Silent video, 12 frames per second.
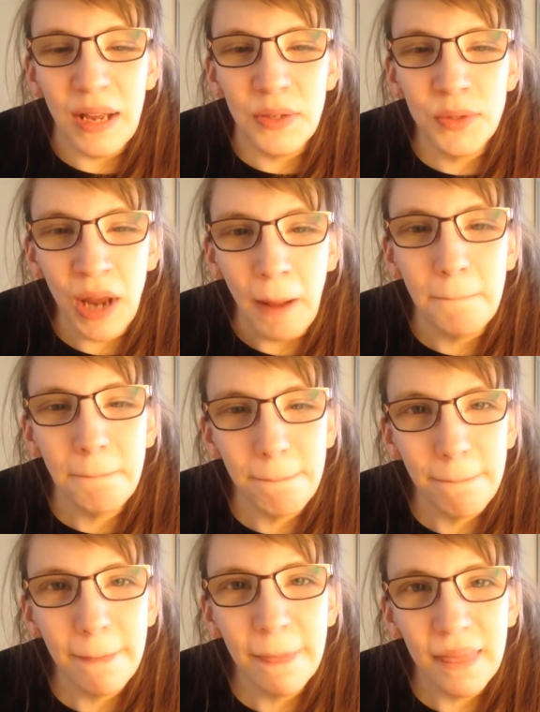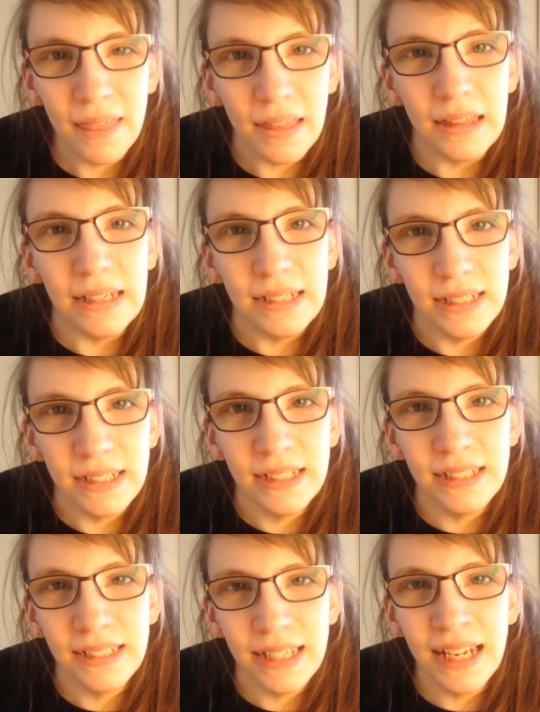So
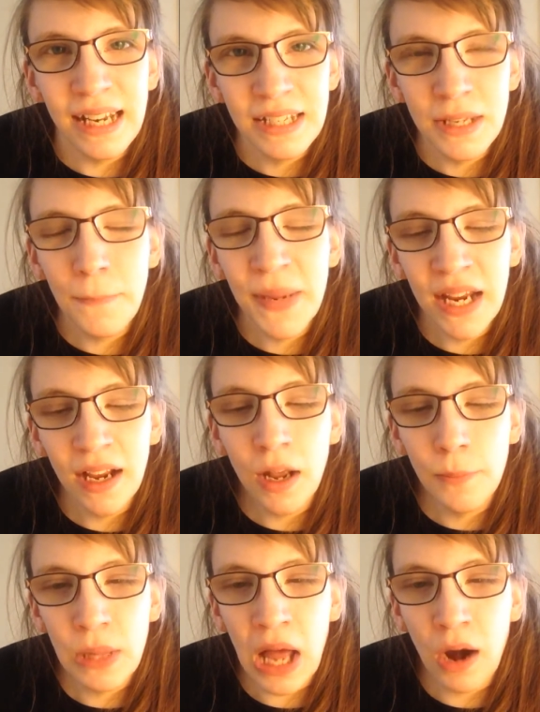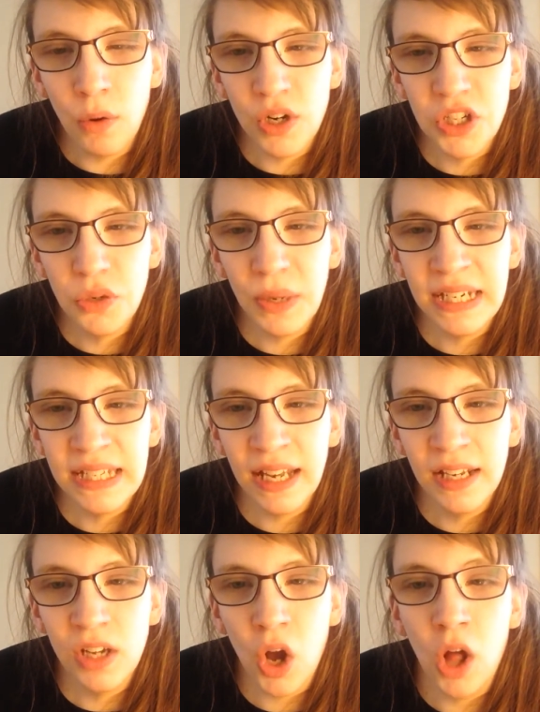yeah, it ends up being a couple hours, so I
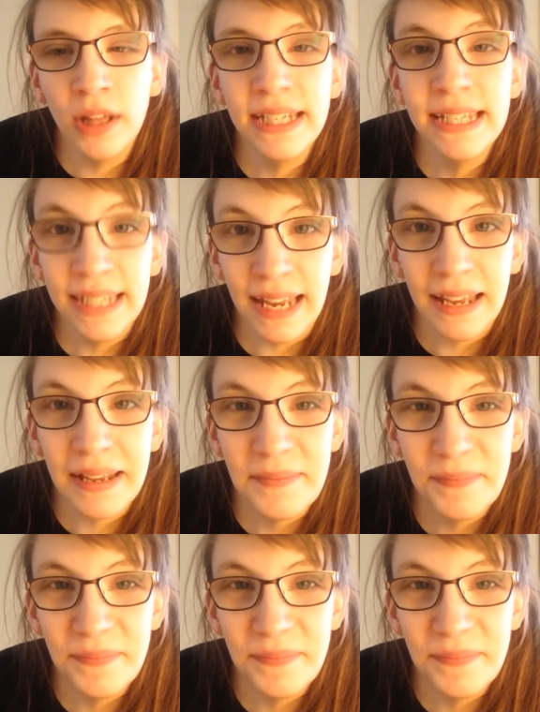decided to call in sick.